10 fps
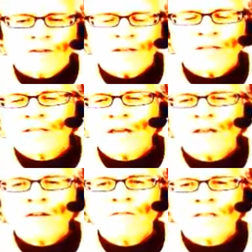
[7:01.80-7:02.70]

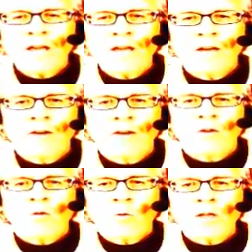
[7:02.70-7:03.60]
Instead of this day,
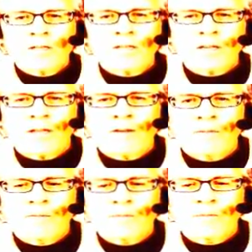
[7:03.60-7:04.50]
oneness is seen.